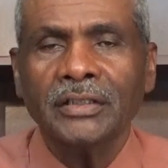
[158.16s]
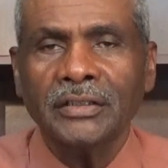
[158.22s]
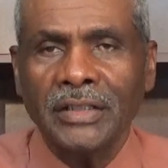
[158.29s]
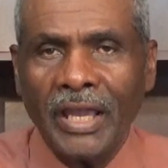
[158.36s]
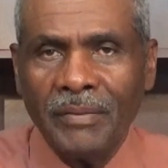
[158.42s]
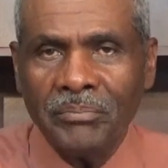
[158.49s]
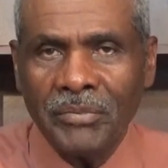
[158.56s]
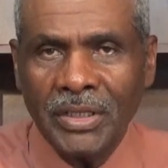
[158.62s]

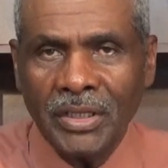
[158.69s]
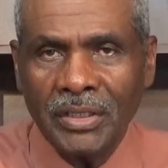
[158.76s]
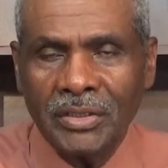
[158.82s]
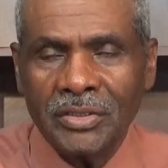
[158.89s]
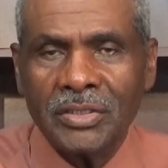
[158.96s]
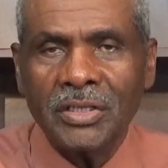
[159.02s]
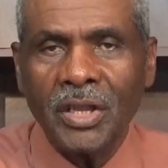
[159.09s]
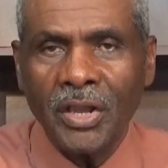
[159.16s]
That
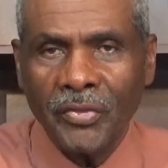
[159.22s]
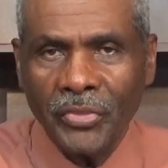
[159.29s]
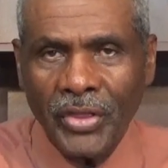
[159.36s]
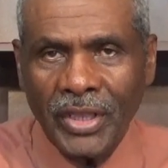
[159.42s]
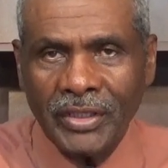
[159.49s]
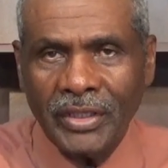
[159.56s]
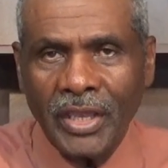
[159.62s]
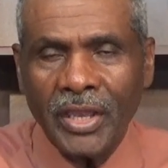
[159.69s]
means
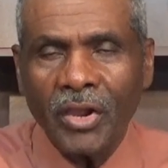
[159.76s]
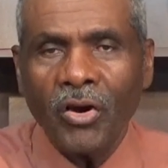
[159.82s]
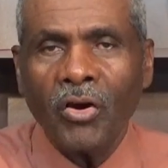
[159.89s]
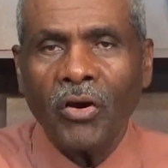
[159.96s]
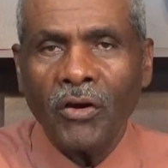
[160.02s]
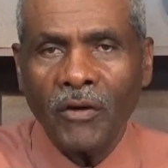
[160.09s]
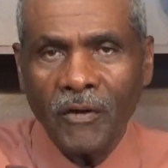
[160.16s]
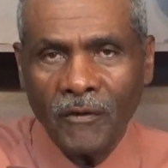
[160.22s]
that they
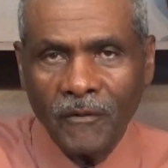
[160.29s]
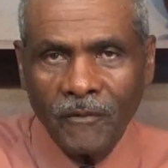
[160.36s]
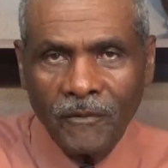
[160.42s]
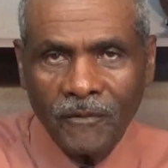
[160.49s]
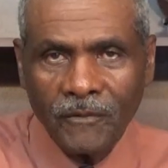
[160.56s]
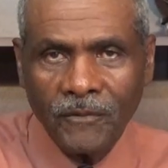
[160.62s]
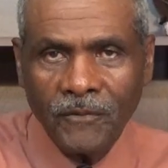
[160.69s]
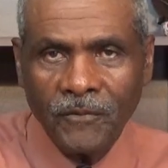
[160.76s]
are
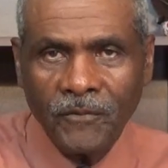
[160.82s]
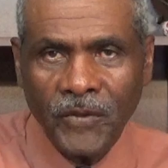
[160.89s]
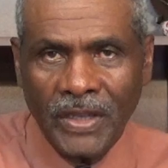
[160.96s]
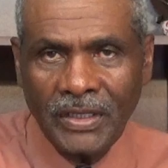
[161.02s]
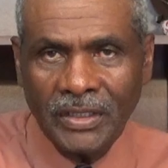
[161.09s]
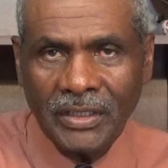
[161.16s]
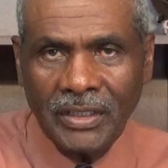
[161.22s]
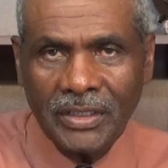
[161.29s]

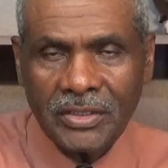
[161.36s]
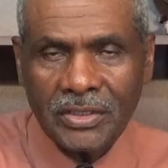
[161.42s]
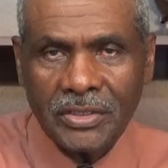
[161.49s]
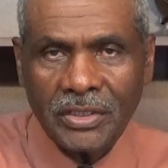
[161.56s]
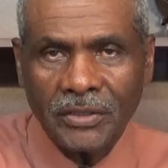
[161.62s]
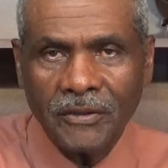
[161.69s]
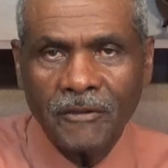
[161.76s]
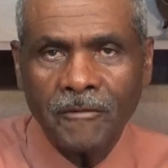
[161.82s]

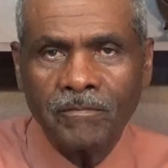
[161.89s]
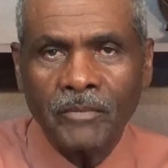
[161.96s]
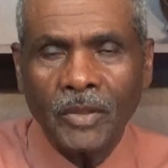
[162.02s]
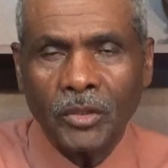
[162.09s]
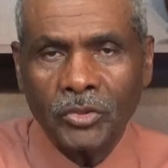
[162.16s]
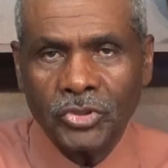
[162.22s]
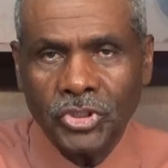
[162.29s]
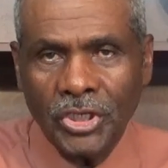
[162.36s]
faithless.
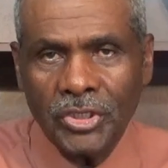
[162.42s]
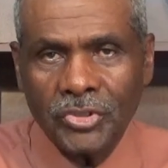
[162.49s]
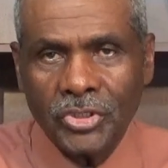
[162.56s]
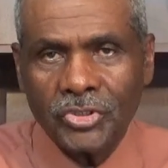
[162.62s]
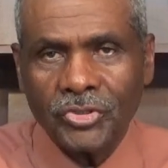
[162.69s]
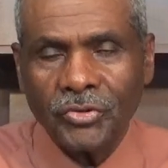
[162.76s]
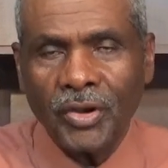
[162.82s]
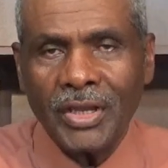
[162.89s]

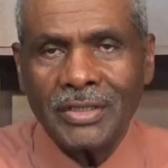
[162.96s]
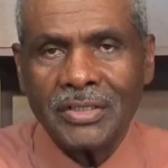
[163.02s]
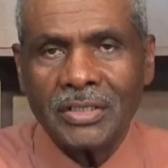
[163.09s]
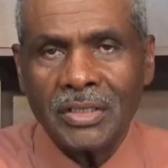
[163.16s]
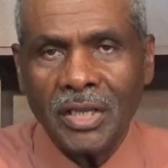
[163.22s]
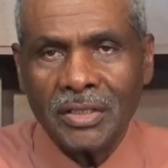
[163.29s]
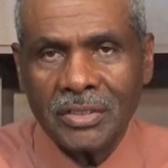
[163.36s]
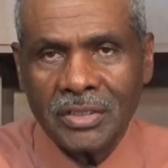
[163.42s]
Jesus
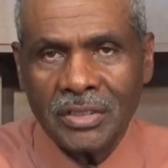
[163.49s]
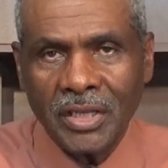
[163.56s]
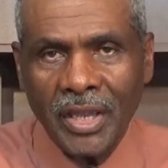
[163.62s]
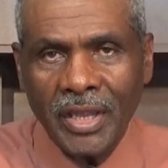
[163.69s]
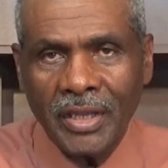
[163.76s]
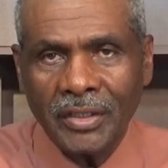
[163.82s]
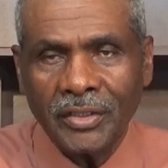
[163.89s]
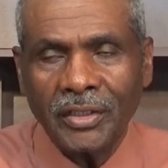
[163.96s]
Christ
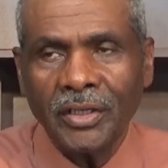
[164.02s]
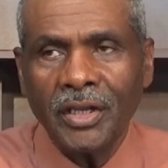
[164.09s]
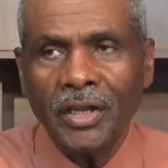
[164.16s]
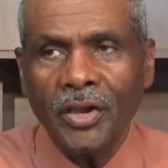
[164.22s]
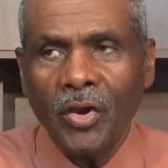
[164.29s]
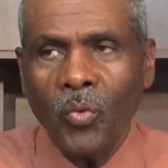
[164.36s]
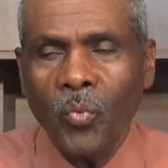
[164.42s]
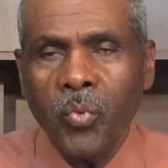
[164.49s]
said,
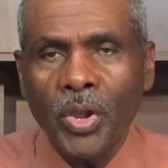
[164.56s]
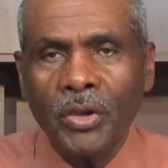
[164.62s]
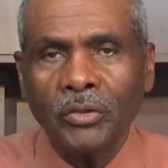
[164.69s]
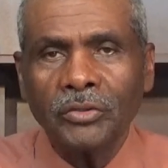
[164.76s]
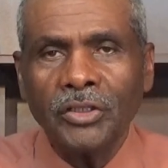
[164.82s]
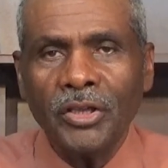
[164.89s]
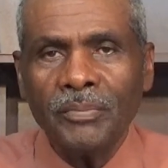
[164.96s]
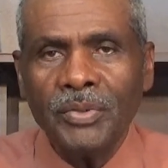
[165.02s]

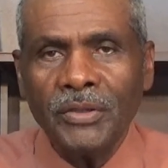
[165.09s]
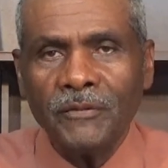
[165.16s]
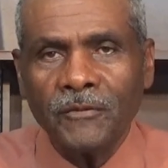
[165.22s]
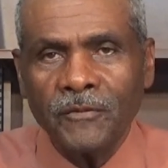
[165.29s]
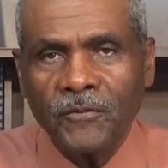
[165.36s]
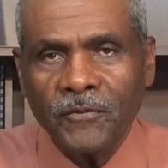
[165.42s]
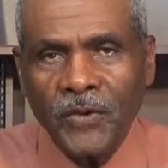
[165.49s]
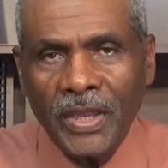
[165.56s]
"Will there be
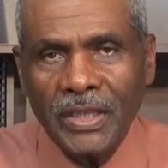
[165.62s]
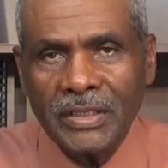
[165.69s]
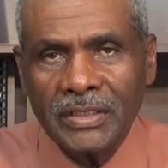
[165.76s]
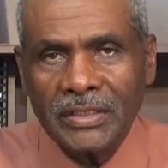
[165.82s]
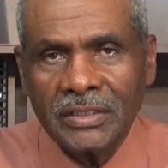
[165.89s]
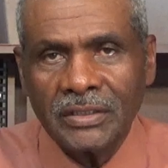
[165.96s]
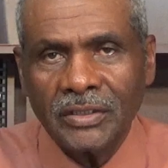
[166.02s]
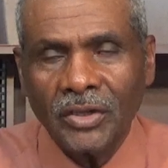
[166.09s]

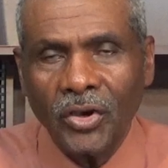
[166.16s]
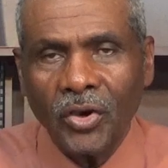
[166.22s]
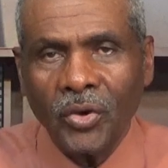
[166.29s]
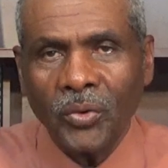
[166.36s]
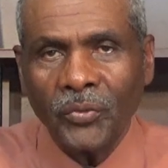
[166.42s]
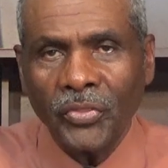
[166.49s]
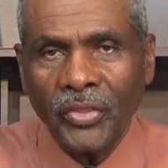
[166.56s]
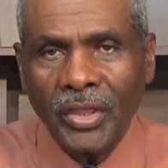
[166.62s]
faith
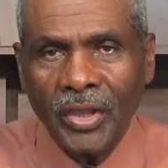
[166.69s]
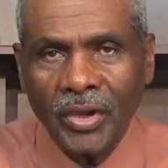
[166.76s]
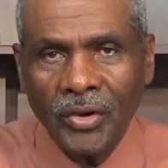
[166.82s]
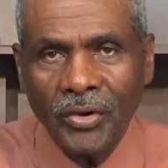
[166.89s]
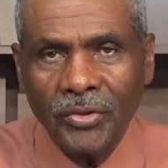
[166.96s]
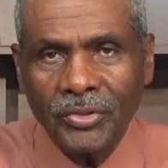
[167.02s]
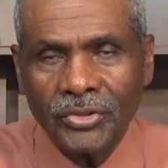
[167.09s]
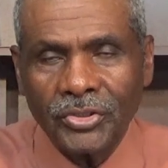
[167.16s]
on the
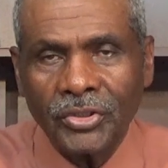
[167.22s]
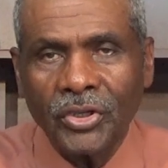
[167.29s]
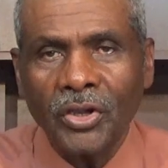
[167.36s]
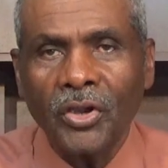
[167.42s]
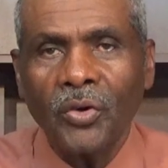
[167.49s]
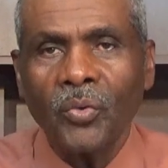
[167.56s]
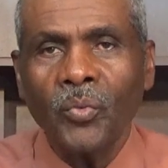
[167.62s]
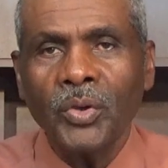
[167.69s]
earth
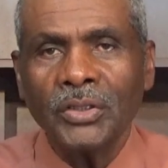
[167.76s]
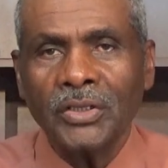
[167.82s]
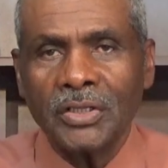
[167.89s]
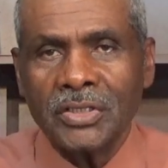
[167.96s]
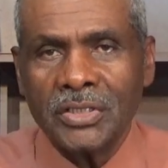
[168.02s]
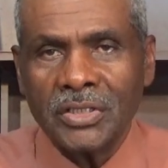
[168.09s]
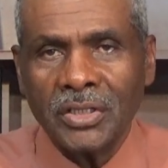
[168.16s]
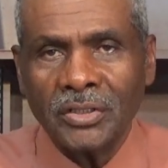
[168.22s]
when the
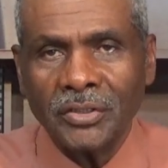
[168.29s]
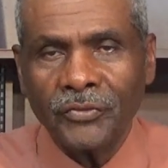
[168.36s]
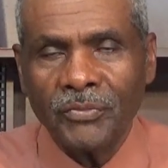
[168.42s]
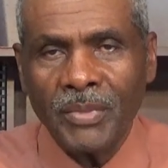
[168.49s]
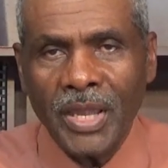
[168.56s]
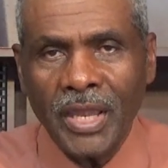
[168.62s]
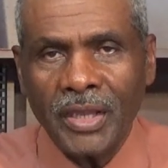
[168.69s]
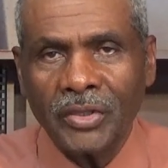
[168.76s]
Son of
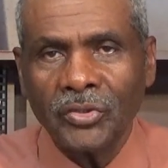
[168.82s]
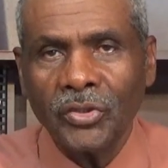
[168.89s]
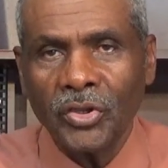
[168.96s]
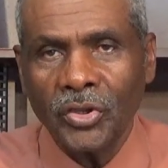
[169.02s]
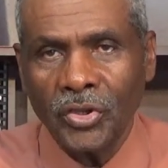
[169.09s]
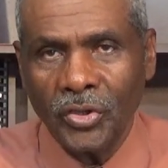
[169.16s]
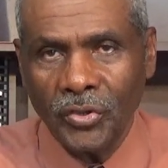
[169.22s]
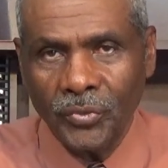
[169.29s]
Man
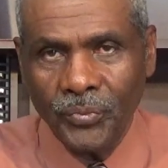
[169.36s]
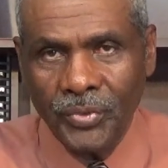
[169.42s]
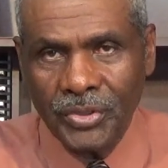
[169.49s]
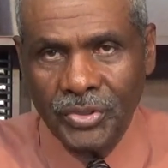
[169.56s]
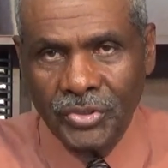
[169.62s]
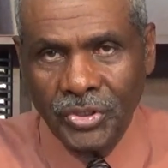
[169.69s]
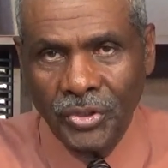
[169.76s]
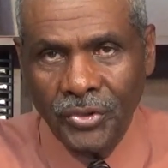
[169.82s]

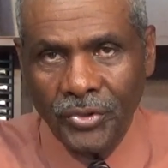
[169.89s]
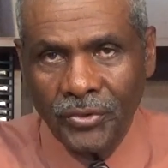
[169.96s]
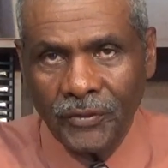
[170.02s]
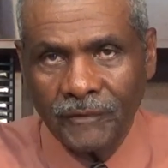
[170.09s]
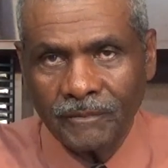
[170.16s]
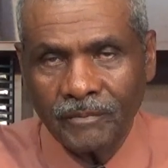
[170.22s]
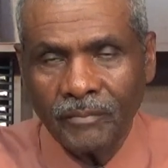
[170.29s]
returns?"